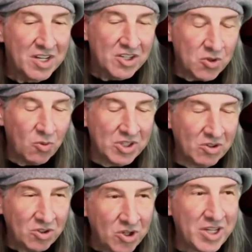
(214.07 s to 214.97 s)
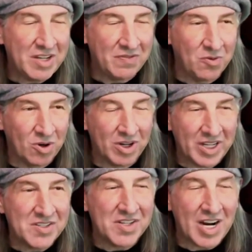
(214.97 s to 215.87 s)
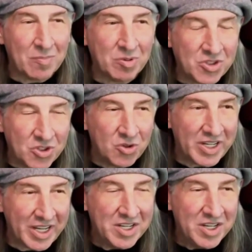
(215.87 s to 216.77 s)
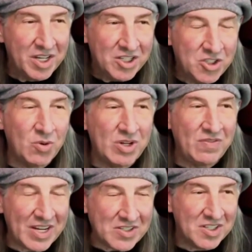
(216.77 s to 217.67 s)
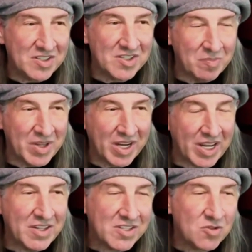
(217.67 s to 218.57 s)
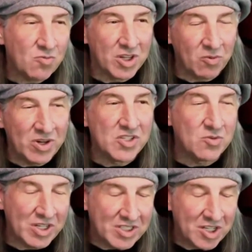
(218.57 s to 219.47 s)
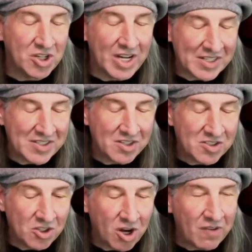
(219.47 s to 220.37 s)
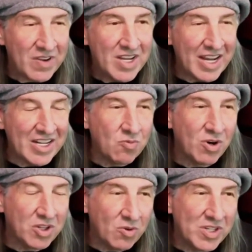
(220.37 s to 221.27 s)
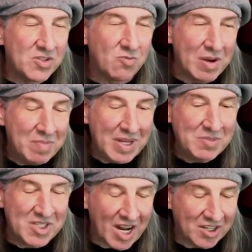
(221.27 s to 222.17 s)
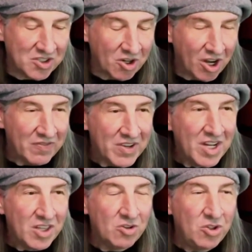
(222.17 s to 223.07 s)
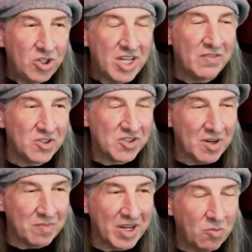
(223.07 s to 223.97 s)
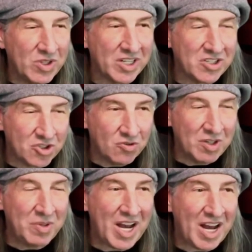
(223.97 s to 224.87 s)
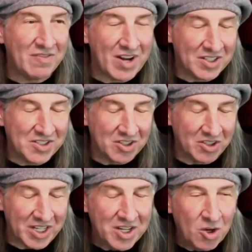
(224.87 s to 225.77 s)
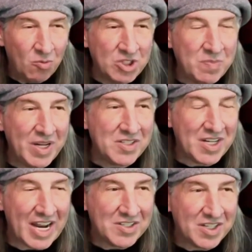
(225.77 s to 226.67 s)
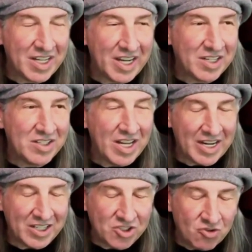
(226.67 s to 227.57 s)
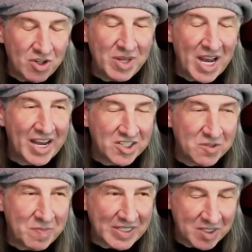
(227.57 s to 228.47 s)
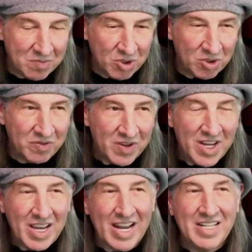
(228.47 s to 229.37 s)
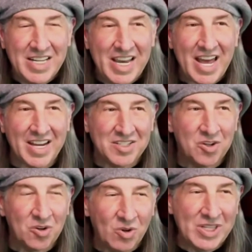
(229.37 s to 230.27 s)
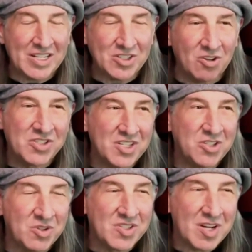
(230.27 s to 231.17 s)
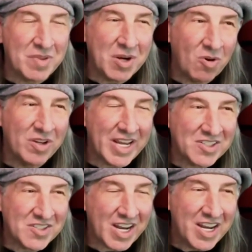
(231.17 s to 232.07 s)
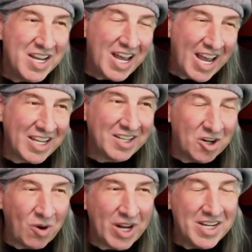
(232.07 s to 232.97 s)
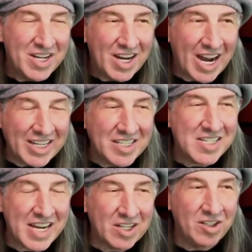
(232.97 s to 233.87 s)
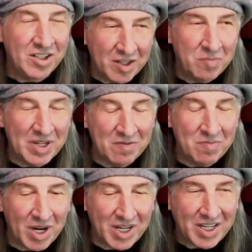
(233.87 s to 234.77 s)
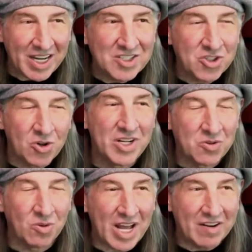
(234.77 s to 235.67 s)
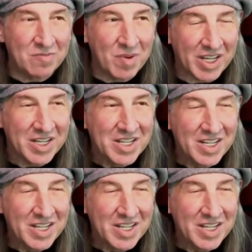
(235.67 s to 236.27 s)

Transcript: So what they're looking for is an opportunity to invest in something. And this is one of the reasons why digital assets took off. And it's one of the reasons why meme stocks took off. They're looking for something with extremely high volatility, which means it has an extremely high expected move. And in the end, what that turns into is something where they can say, hey, you know what? I can take a little bit of money and turn it into a lot of money.